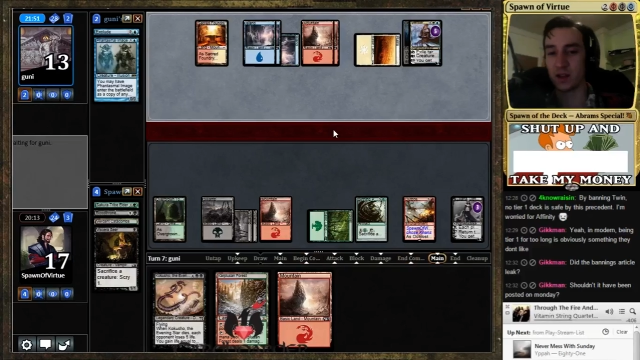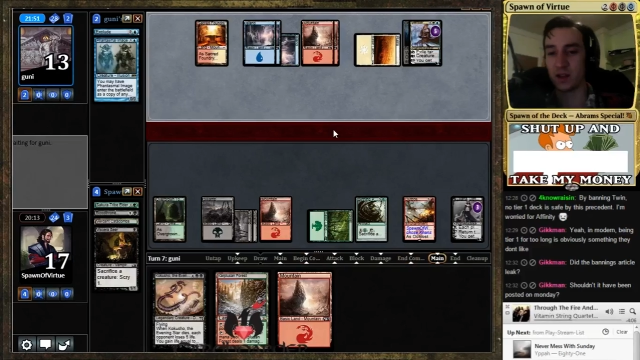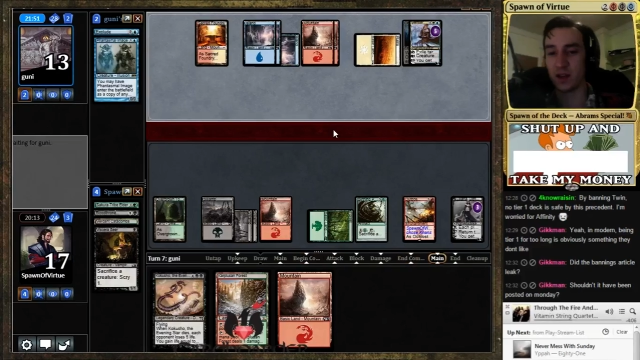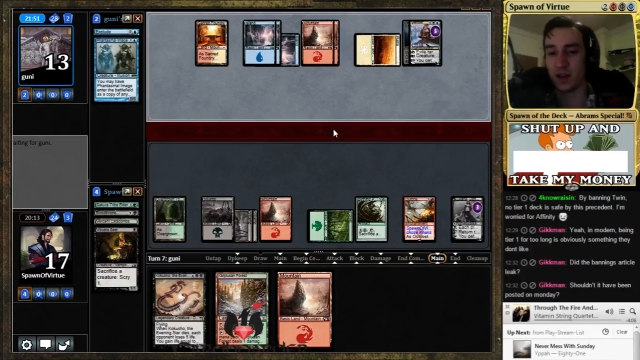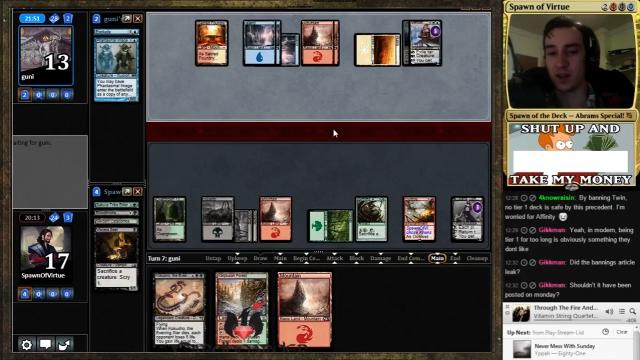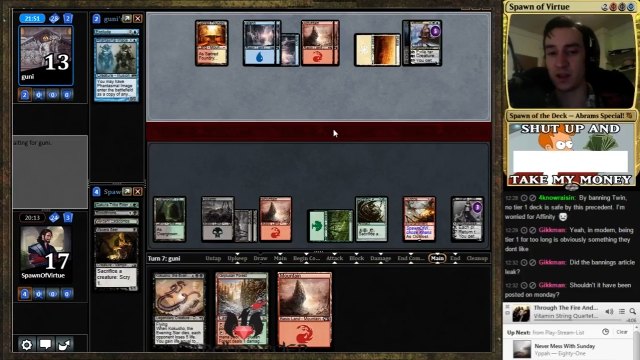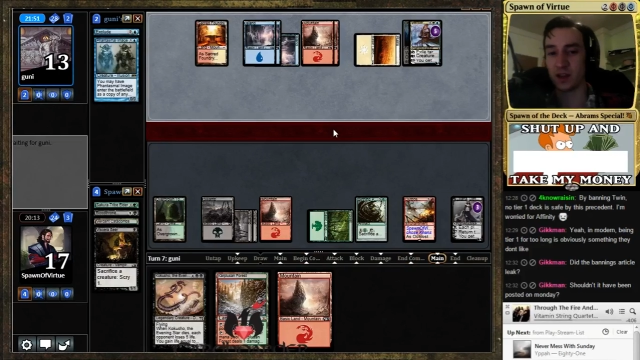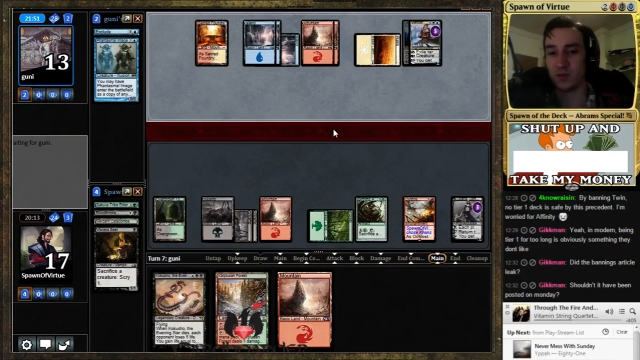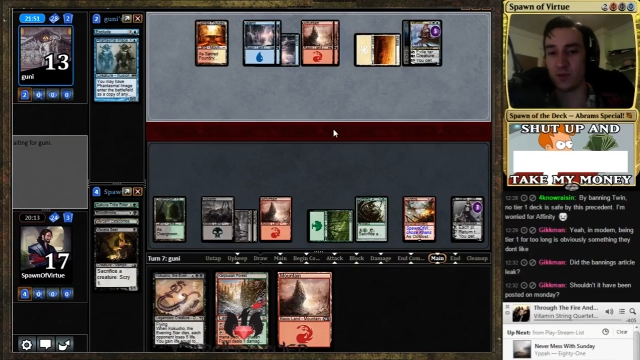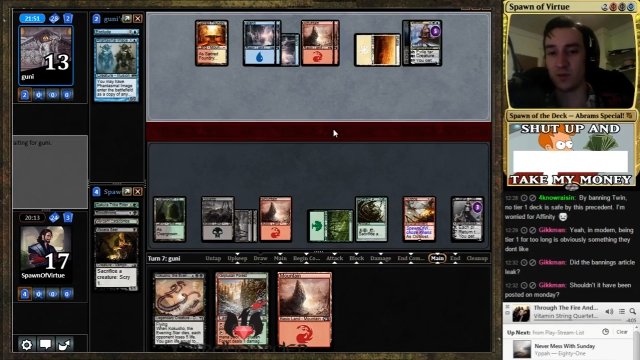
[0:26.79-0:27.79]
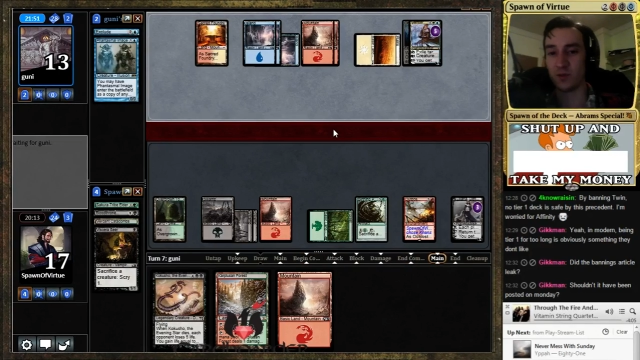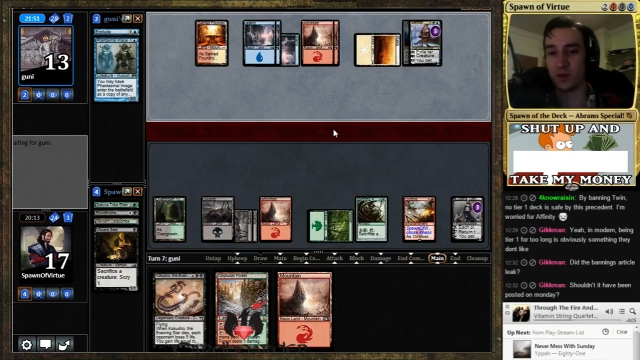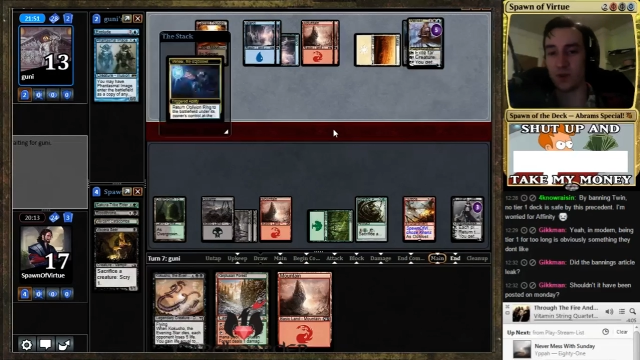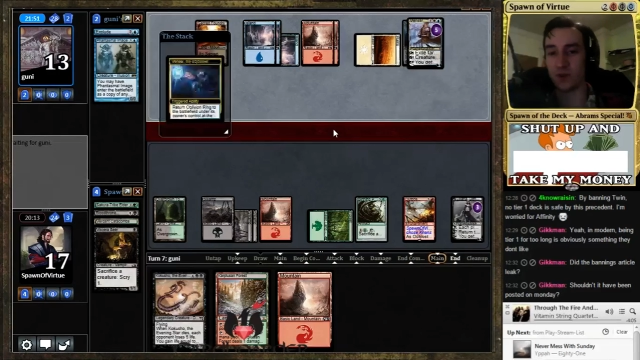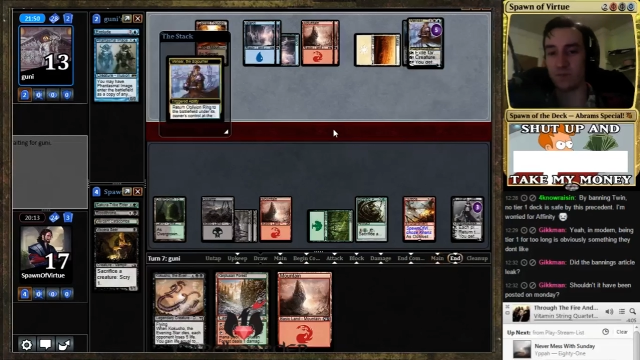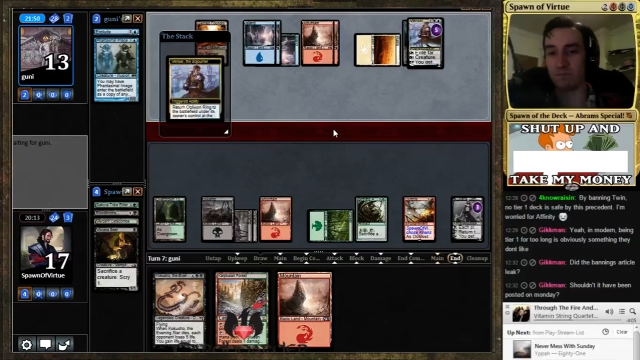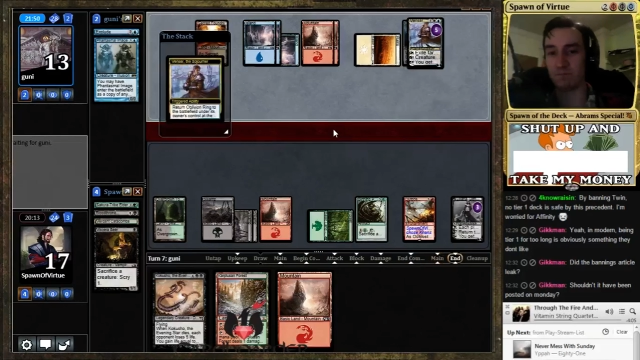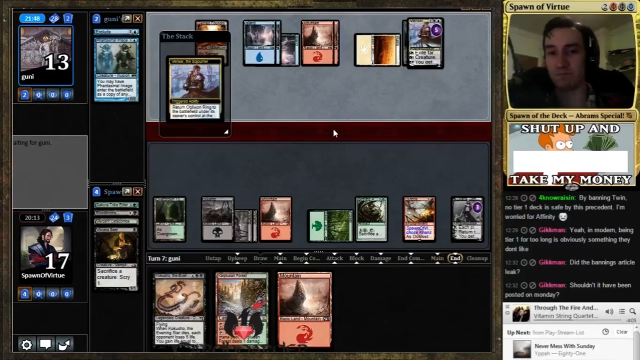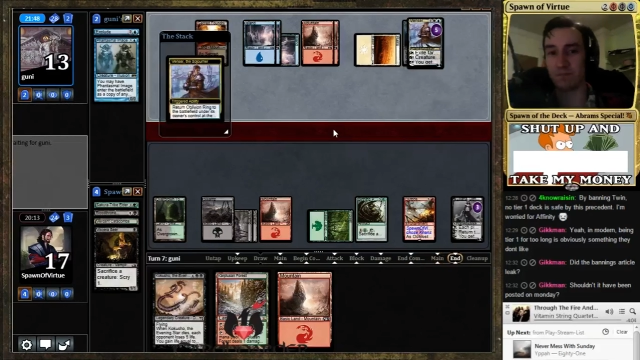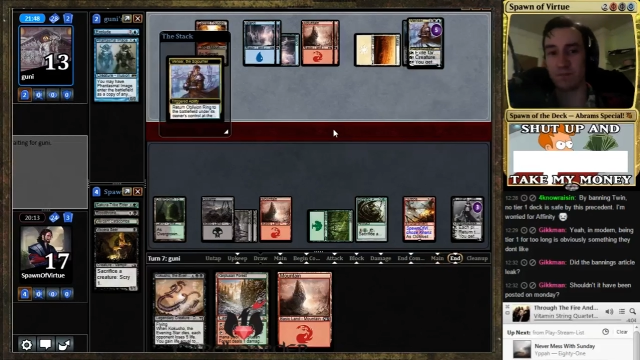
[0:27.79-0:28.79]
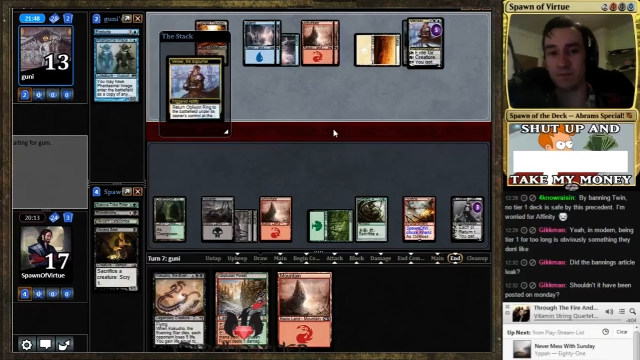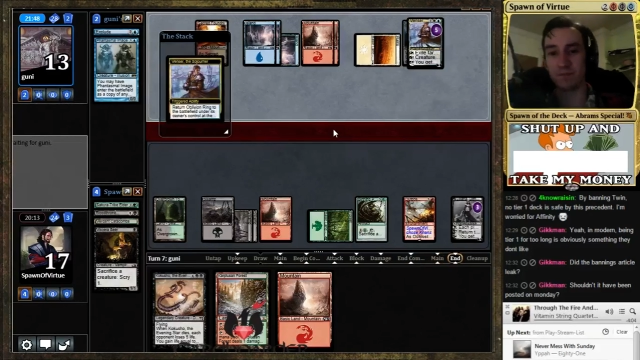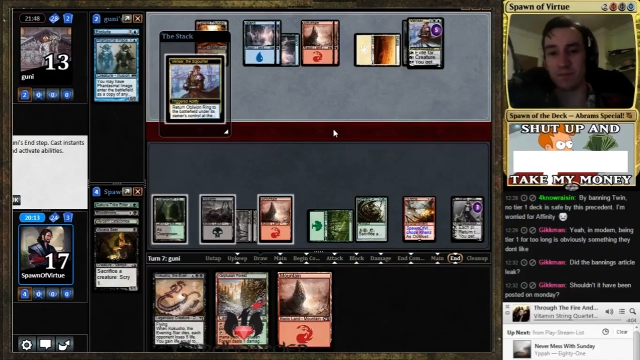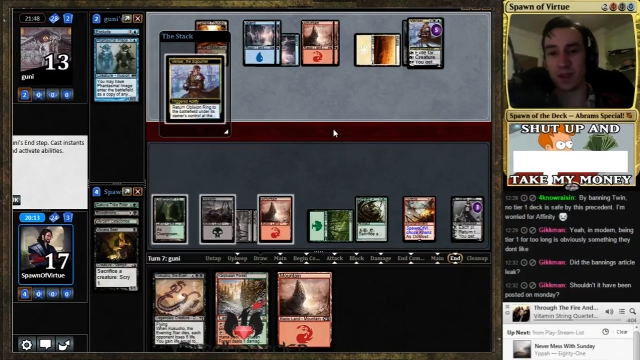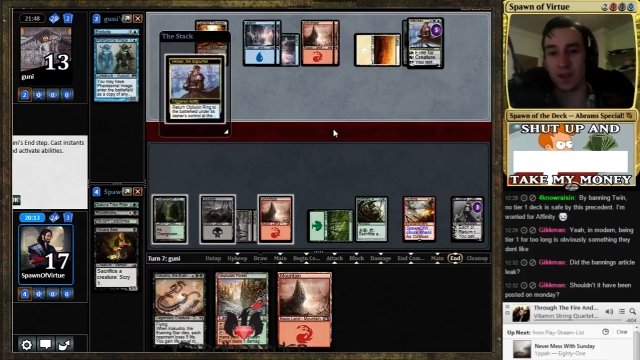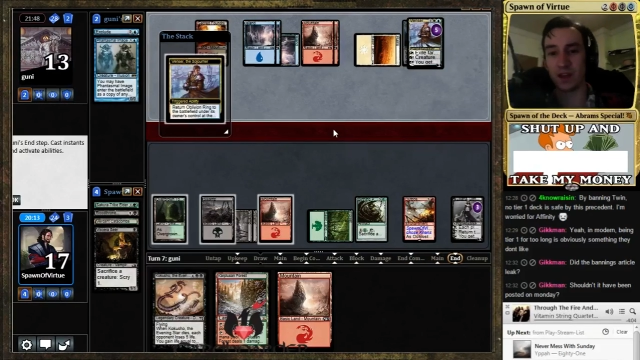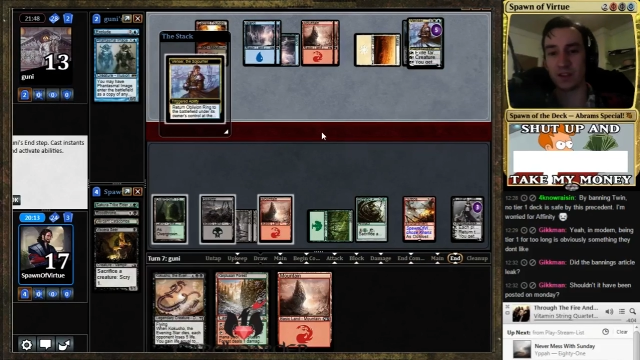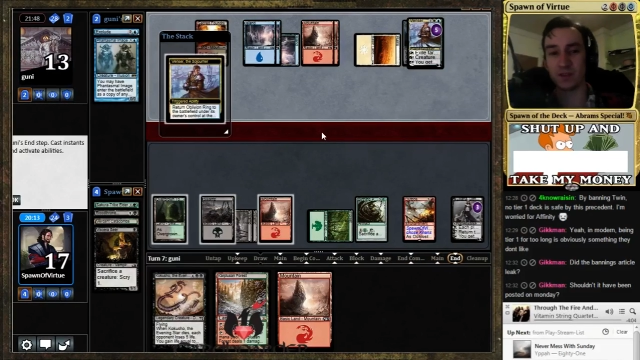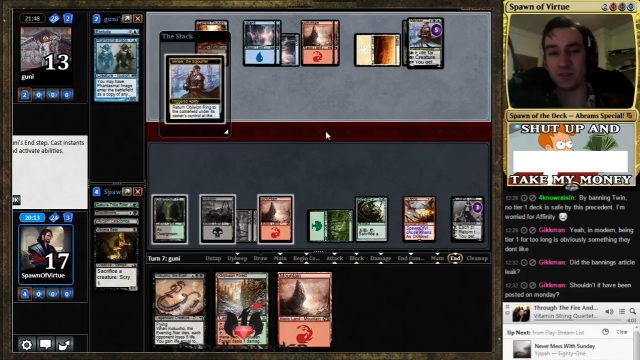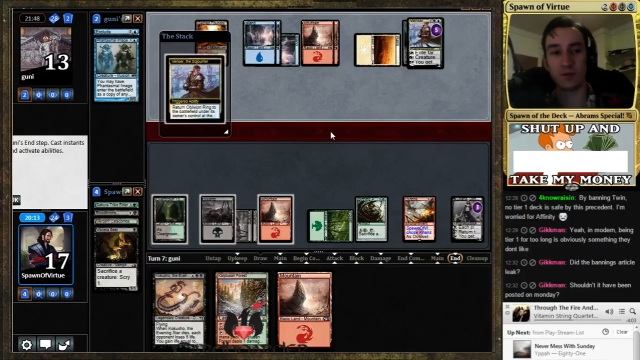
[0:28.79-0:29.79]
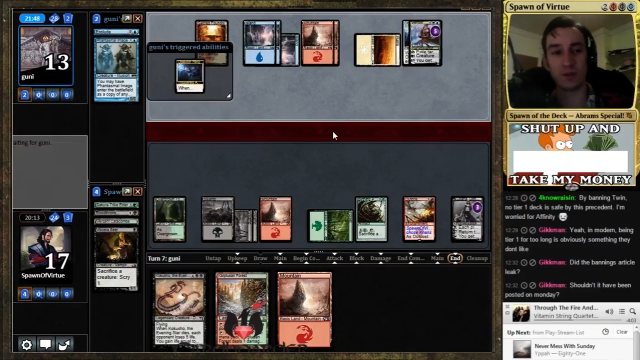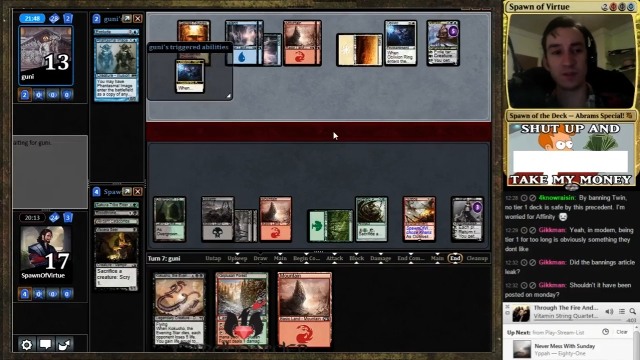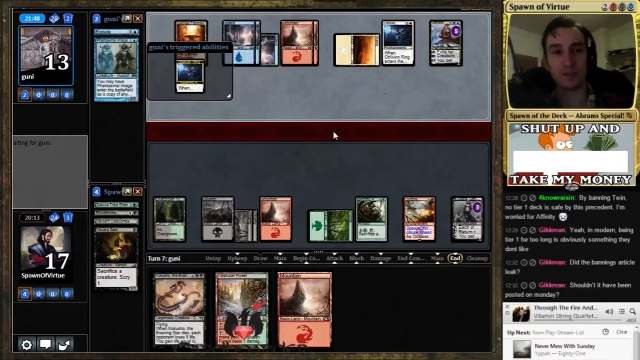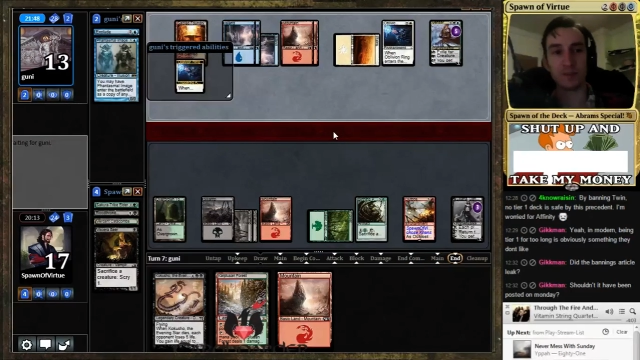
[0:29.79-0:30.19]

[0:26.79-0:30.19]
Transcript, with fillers: Yeah, it is a little worrisome. It is a little worrisome.